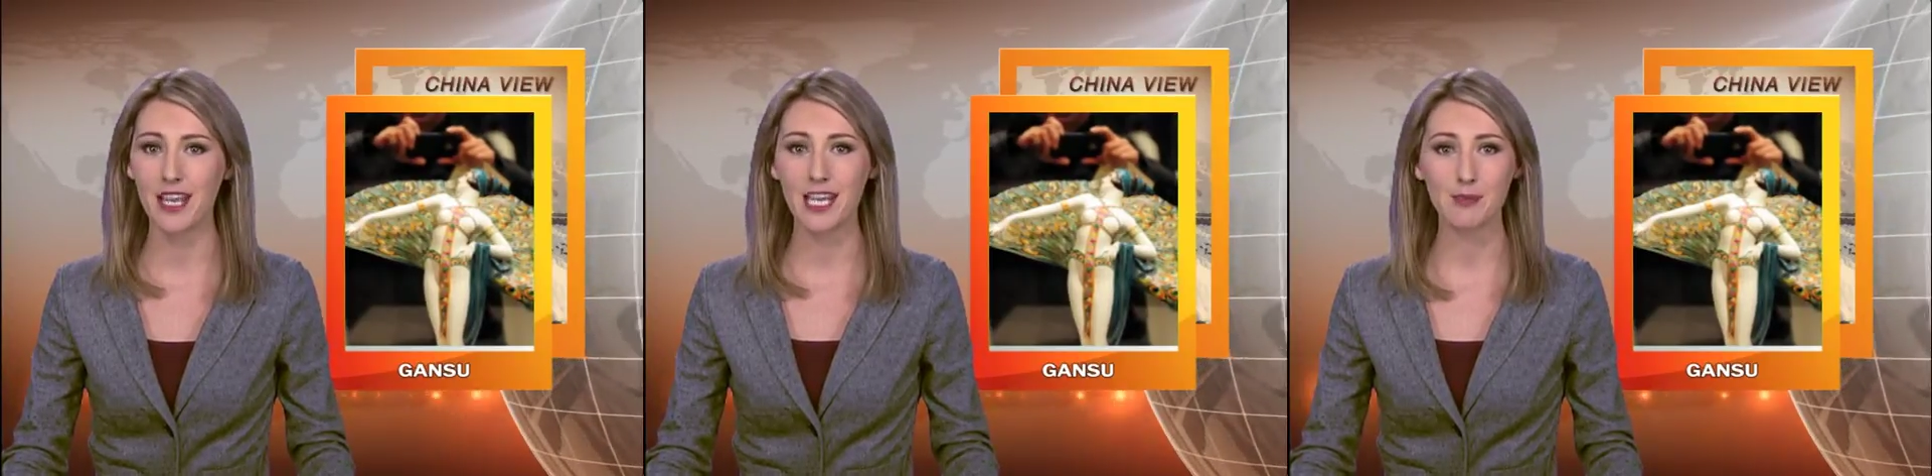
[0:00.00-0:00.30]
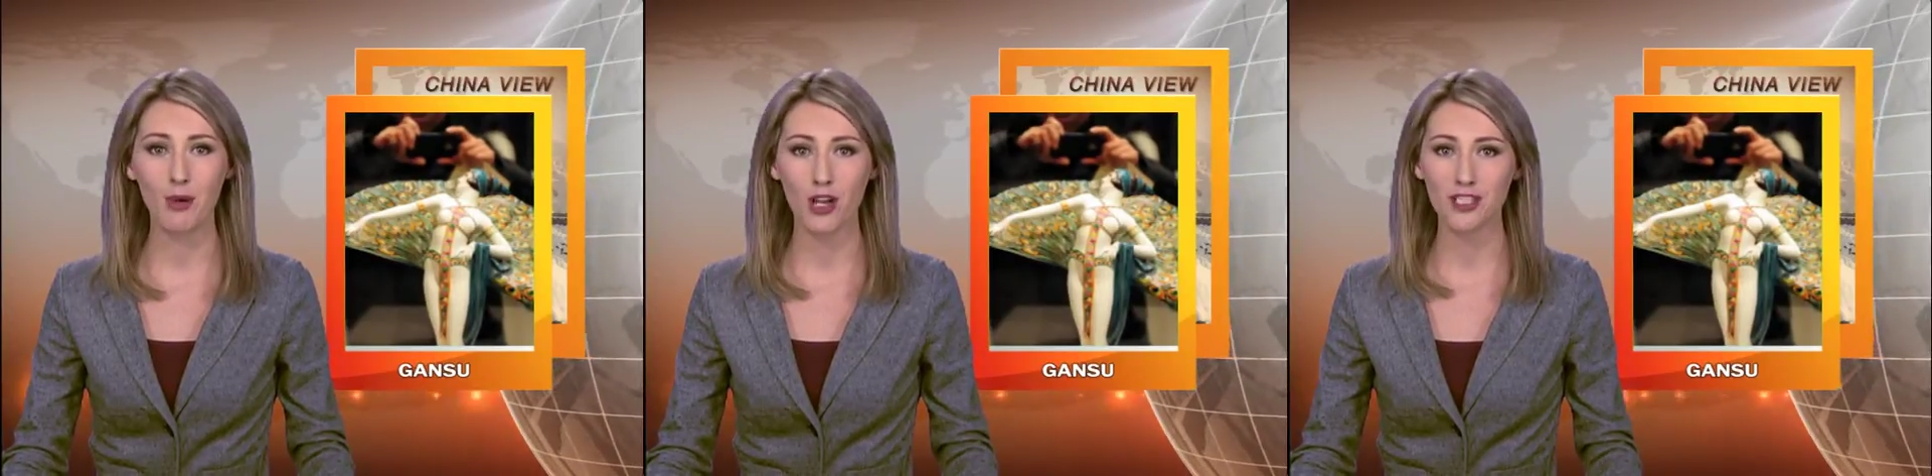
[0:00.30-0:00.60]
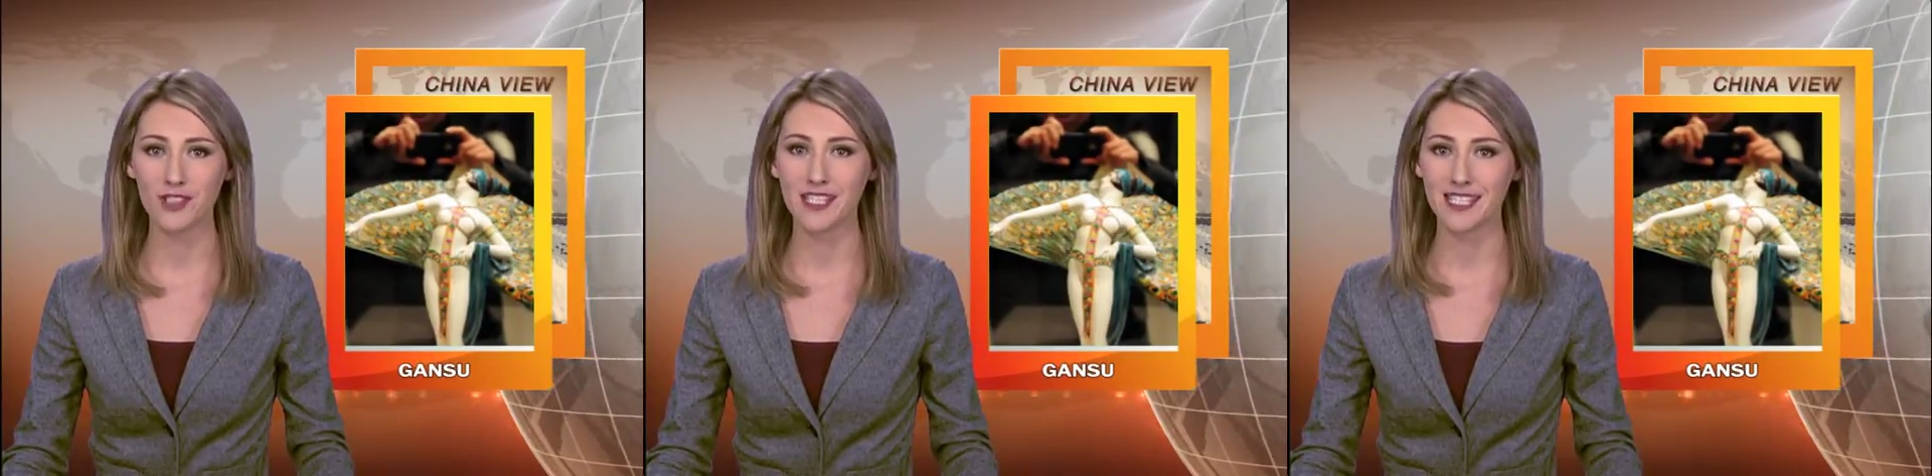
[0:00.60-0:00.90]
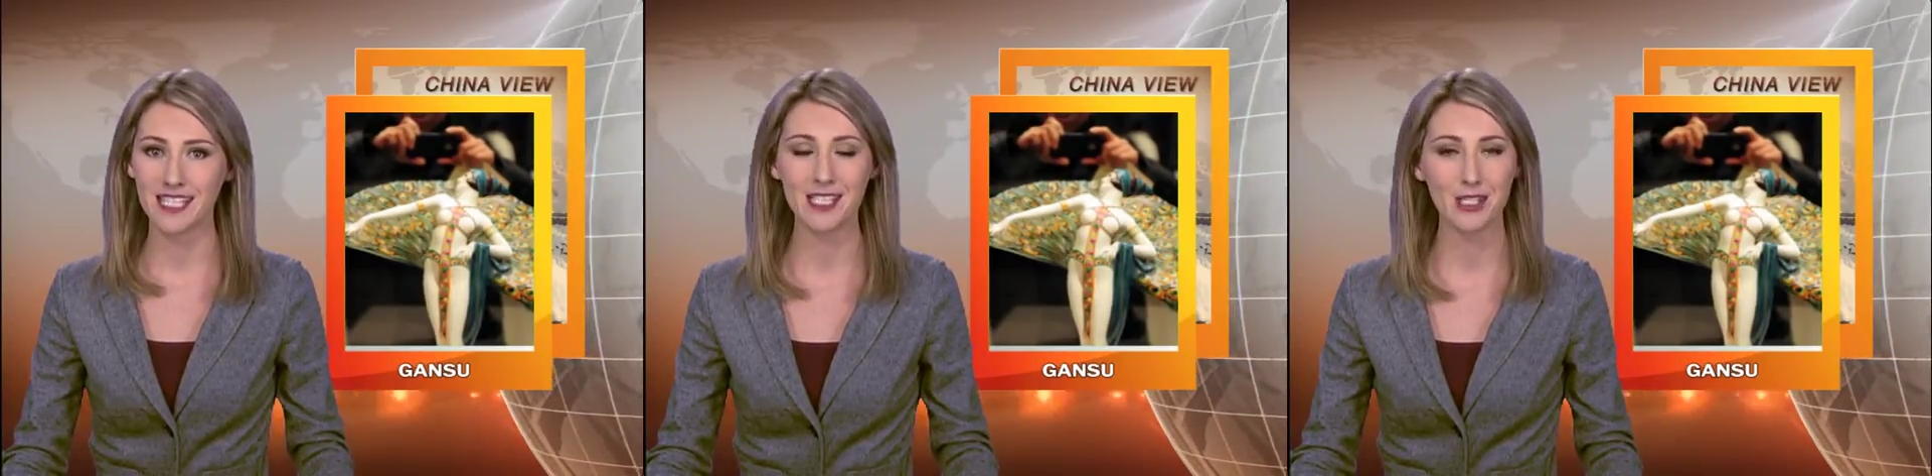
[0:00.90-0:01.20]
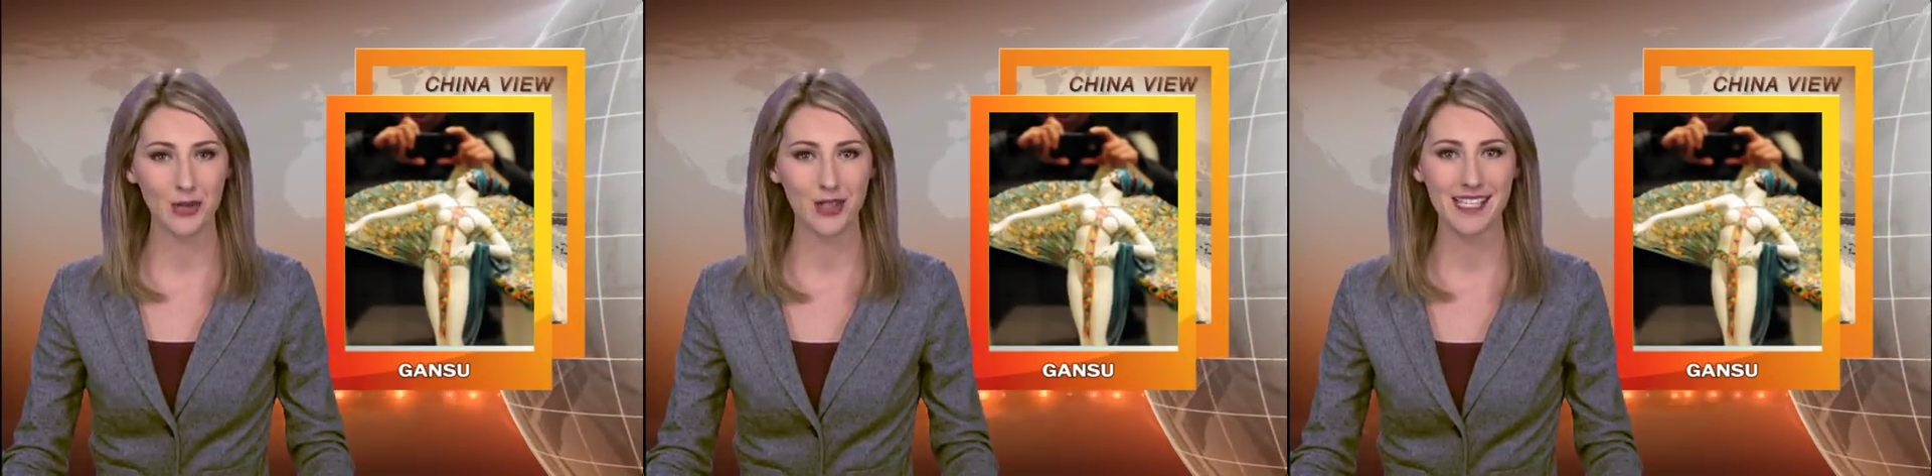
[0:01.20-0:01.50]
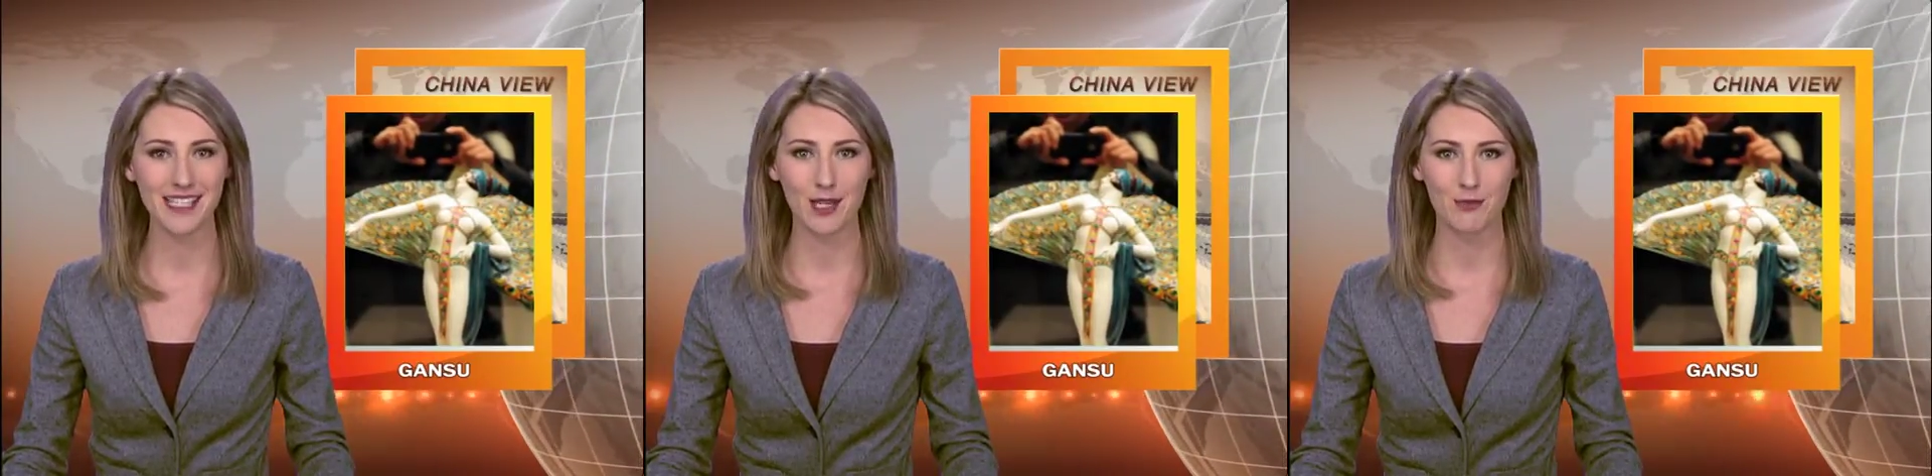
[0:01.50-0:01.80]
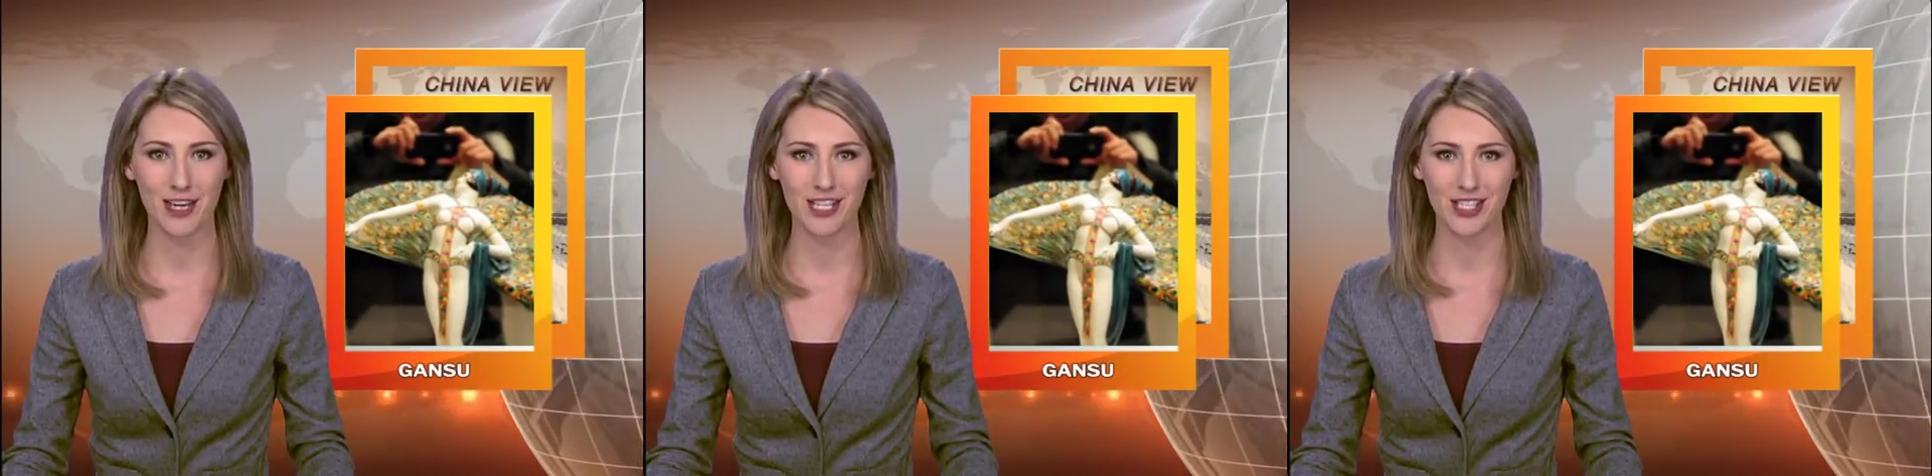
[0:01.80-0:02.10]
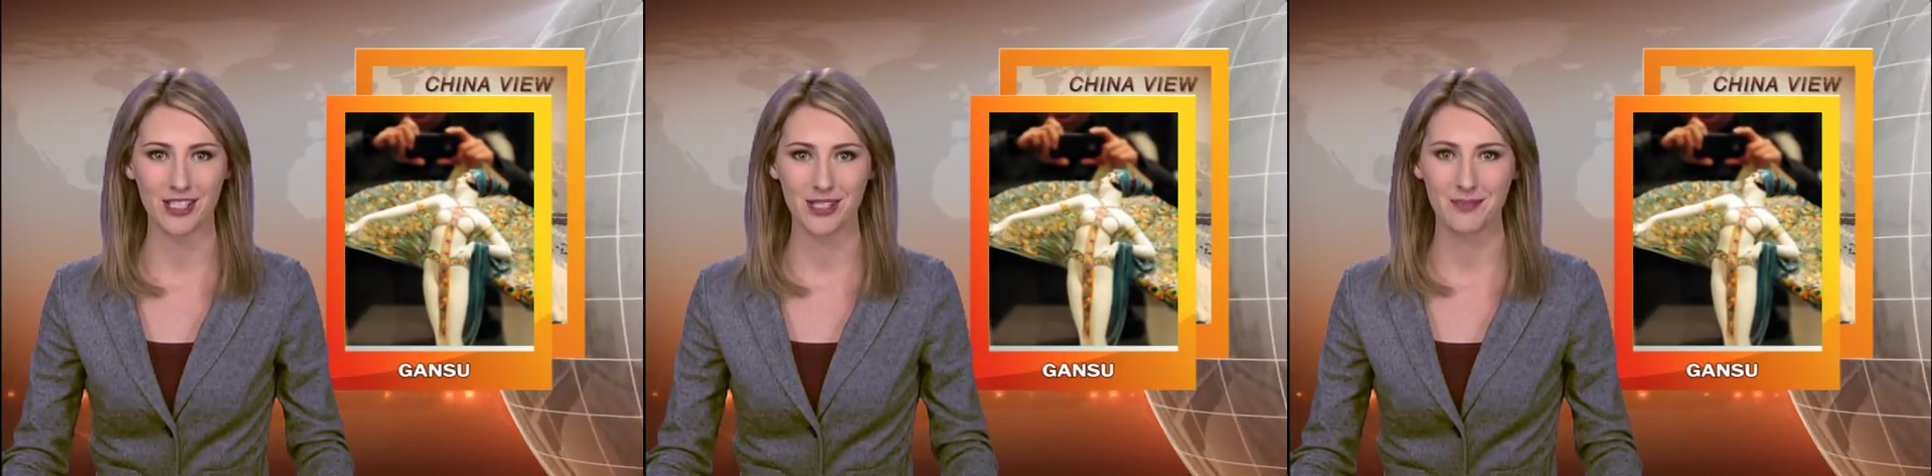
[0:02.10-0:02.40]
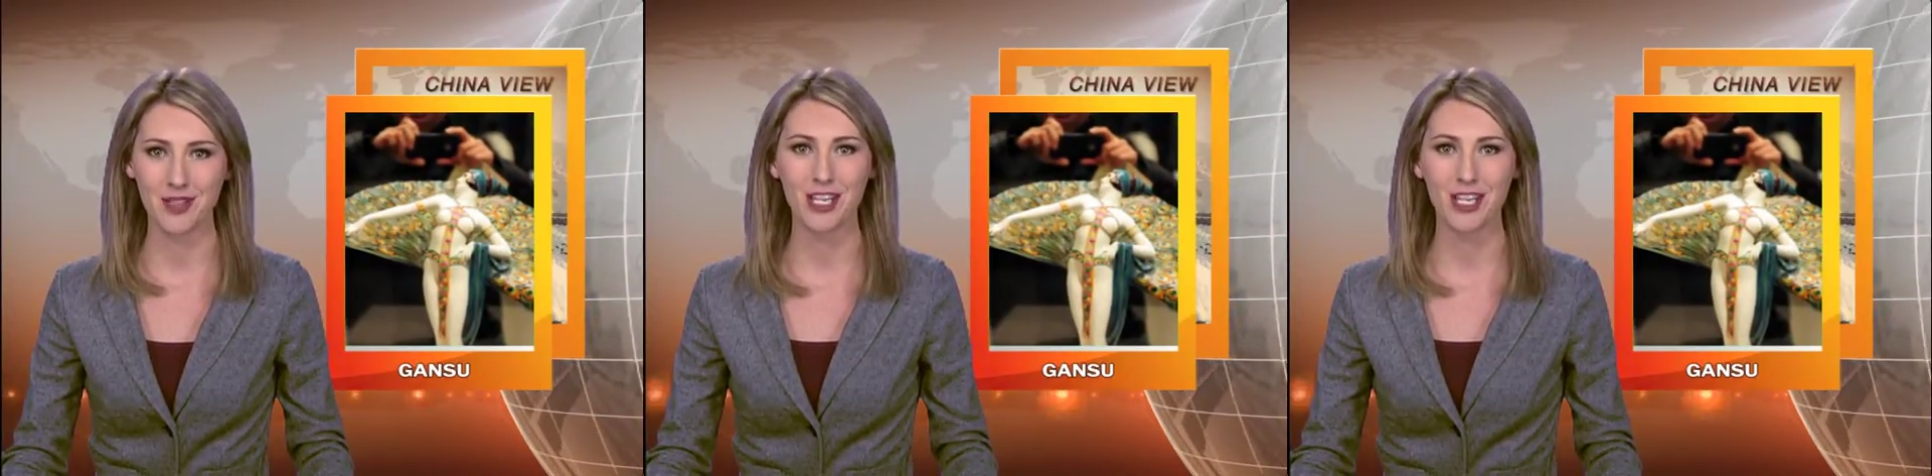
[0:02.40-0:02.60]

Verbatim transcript: is part of the city's New Year celebrations.